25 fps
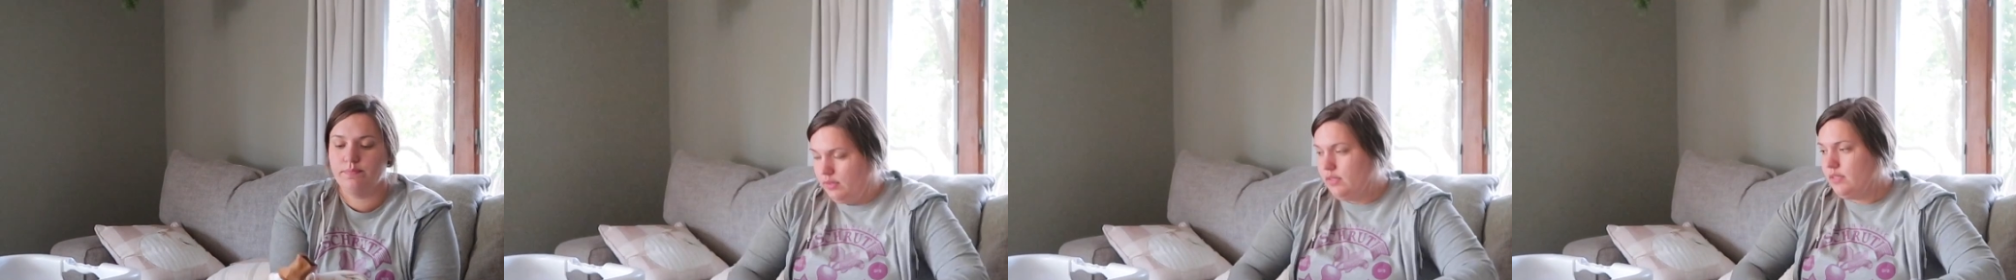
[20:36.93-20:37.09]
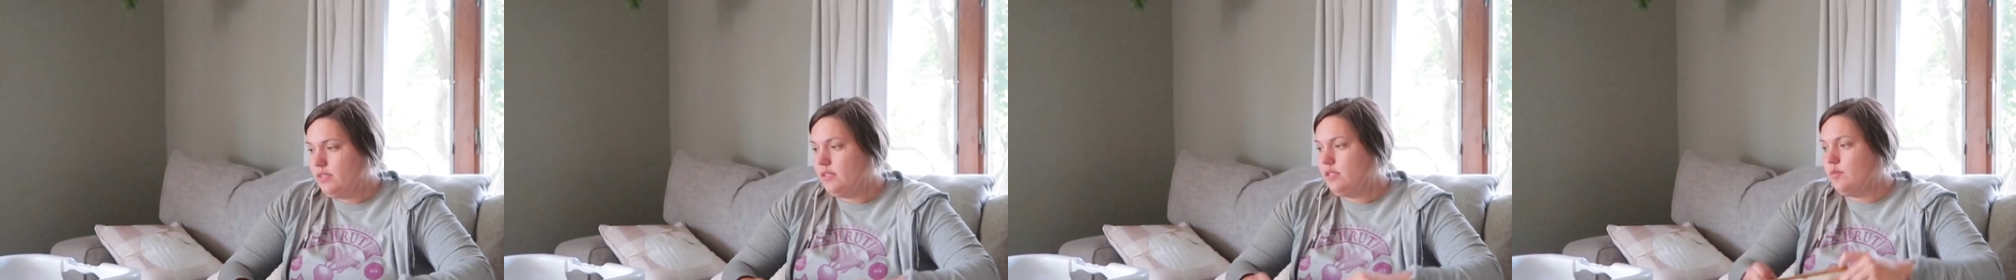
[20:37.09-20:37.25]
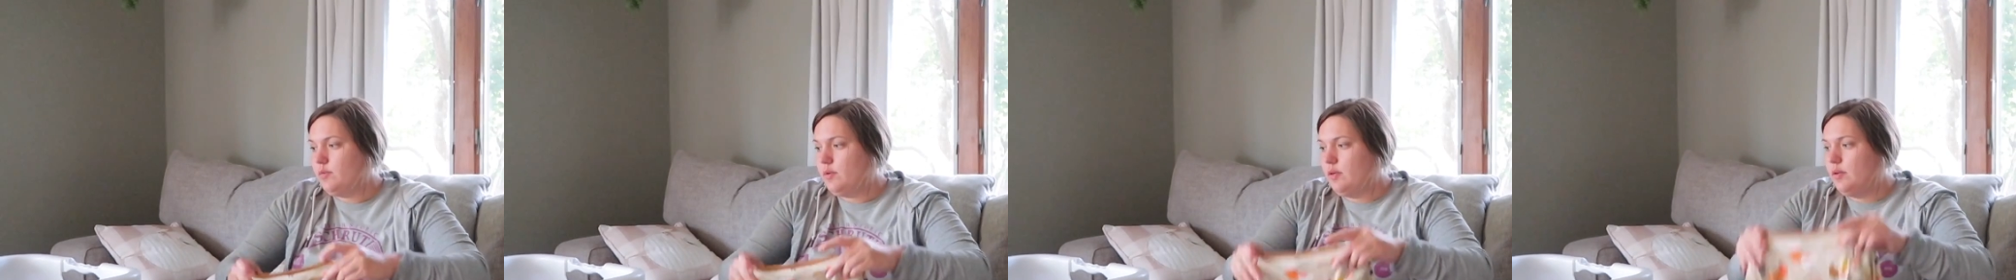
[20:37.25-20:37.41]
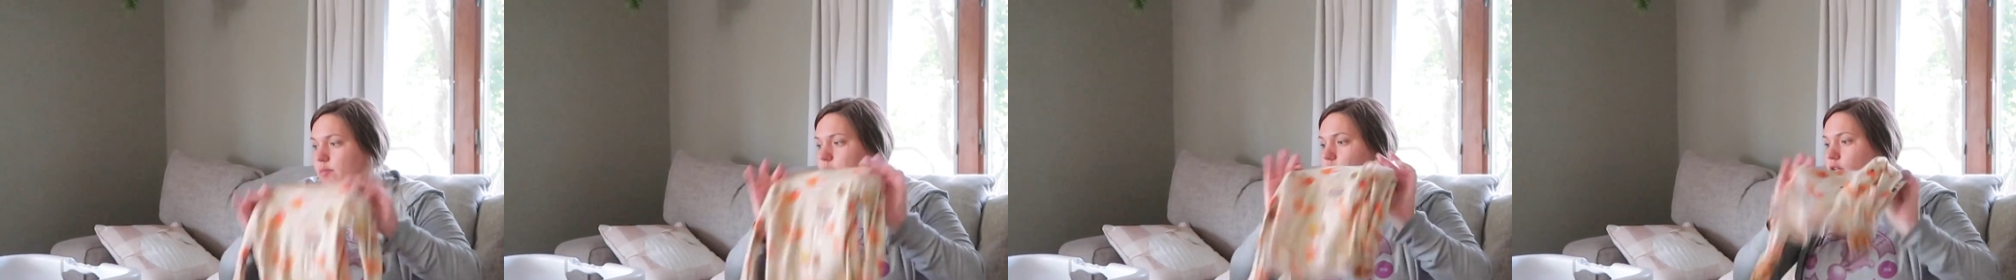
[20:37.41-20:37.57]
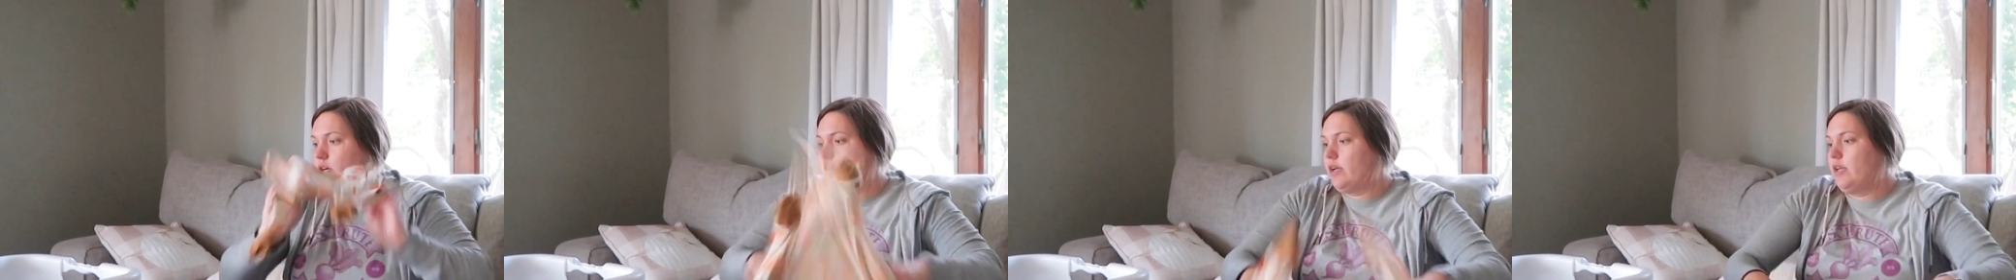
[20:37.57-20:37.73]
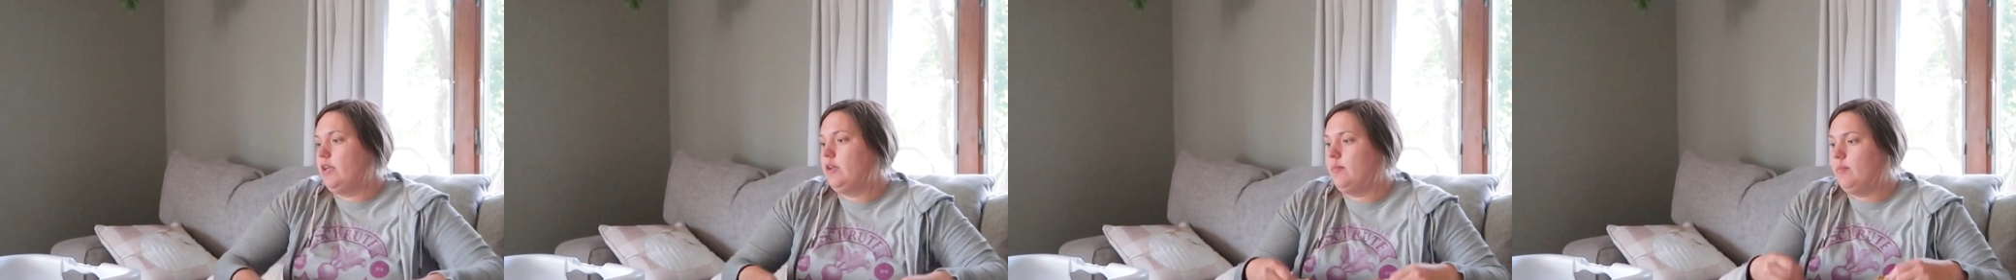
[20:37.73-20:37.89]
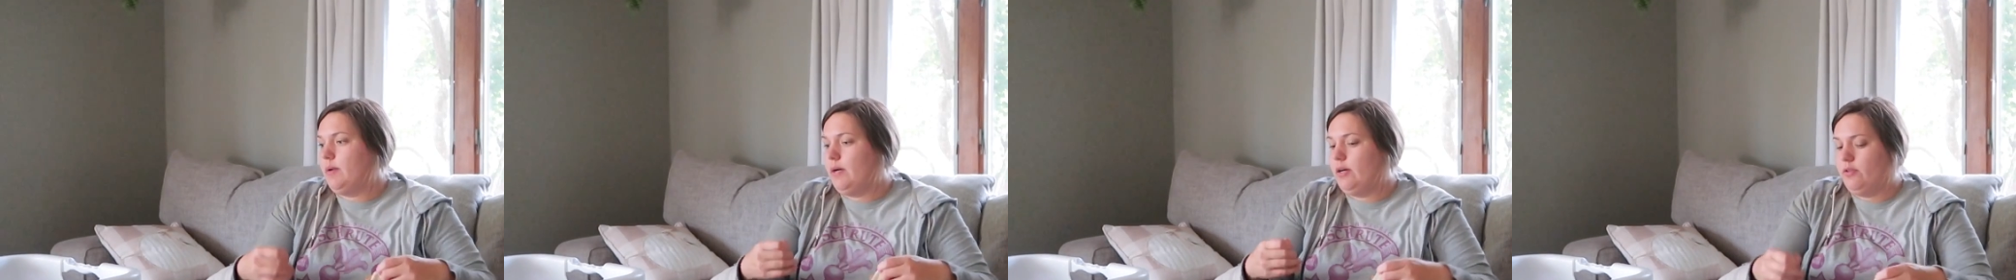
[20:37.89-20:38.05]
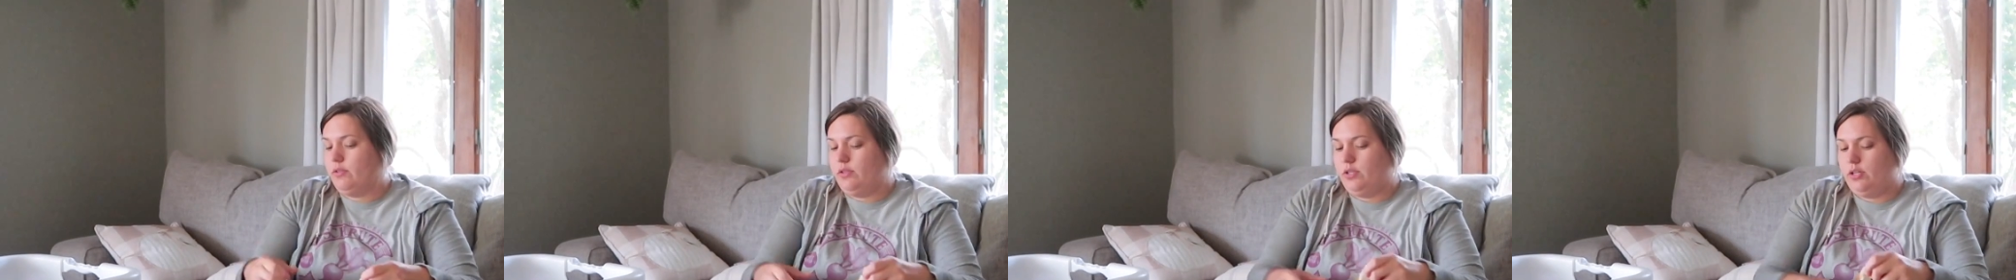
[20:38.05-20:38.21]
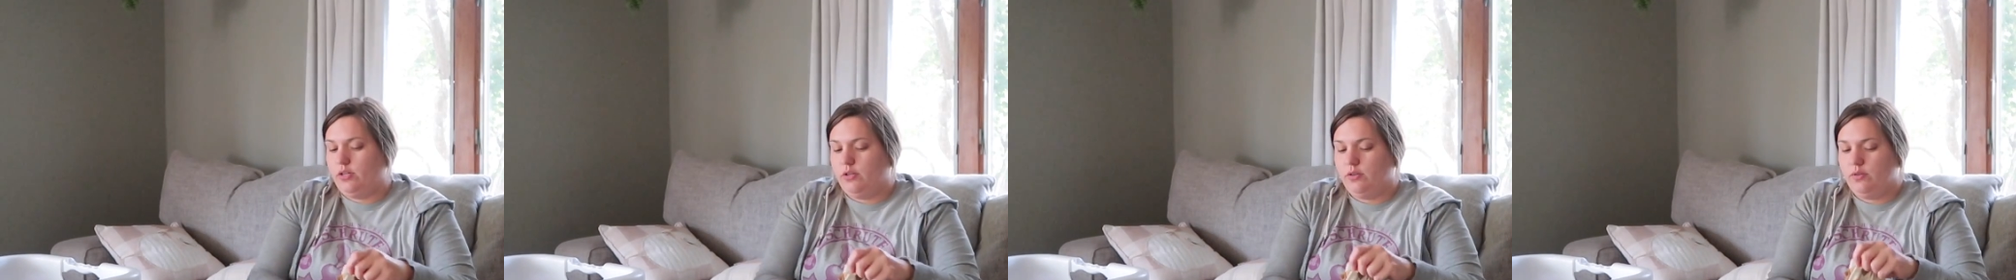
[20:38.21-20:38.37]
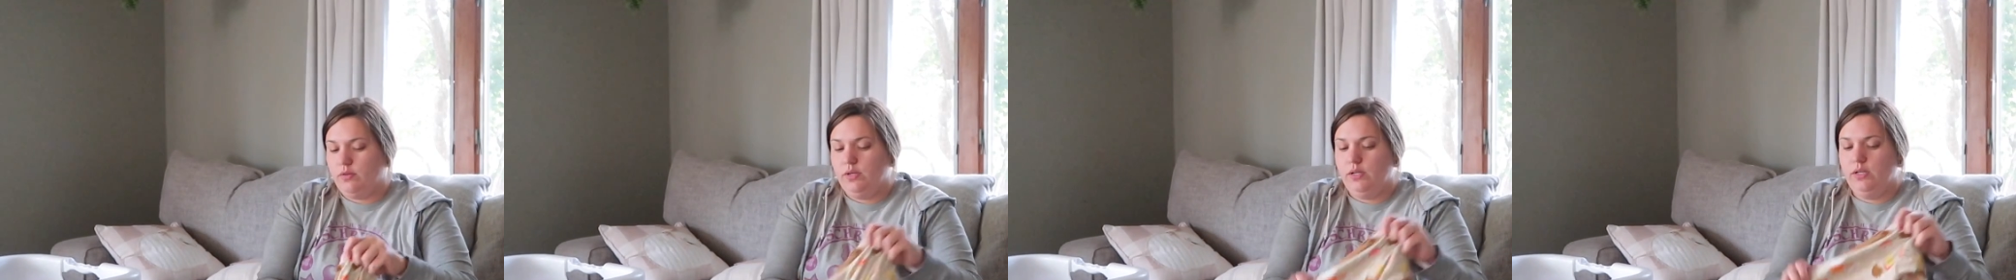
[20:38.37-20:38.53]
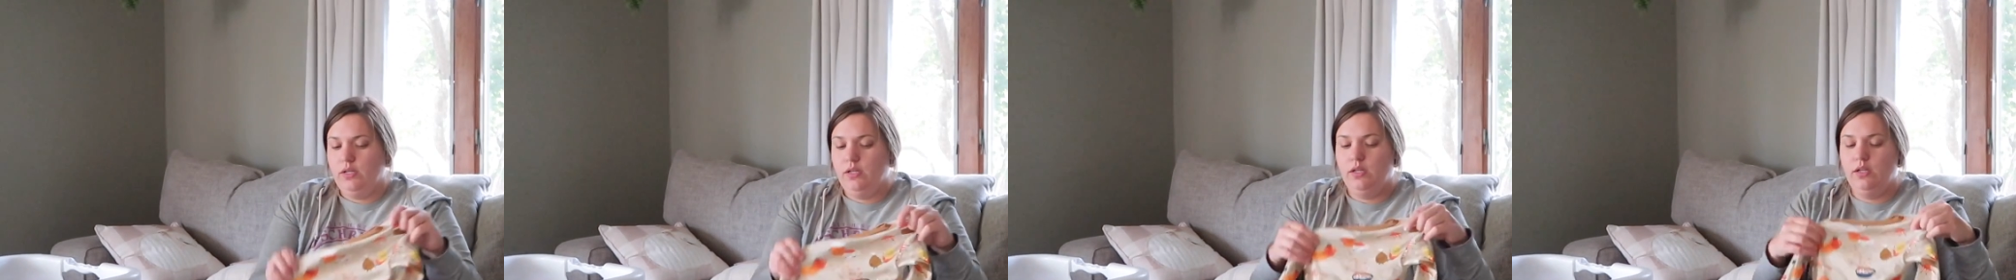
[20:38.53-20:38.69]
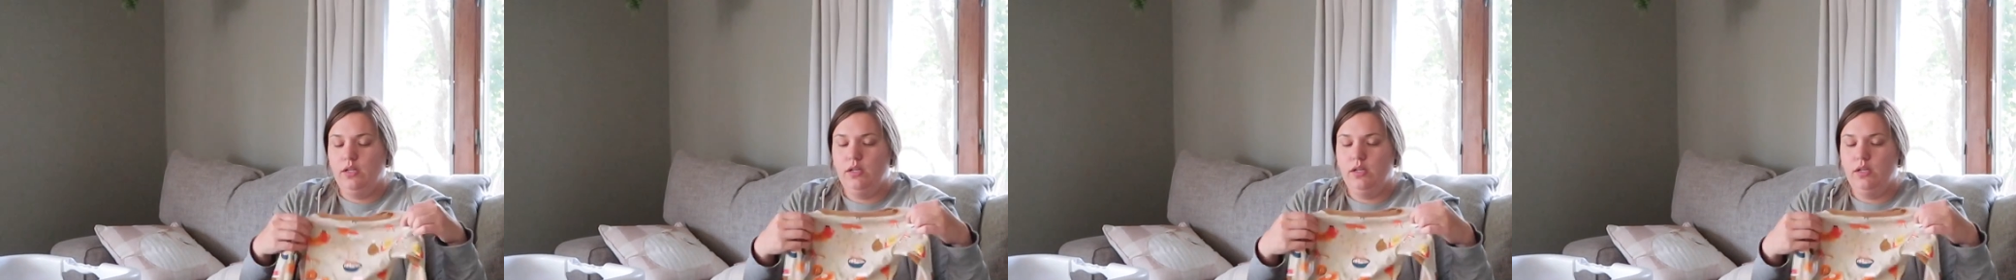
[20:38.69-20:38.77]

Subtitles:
This is what I'm talking about though,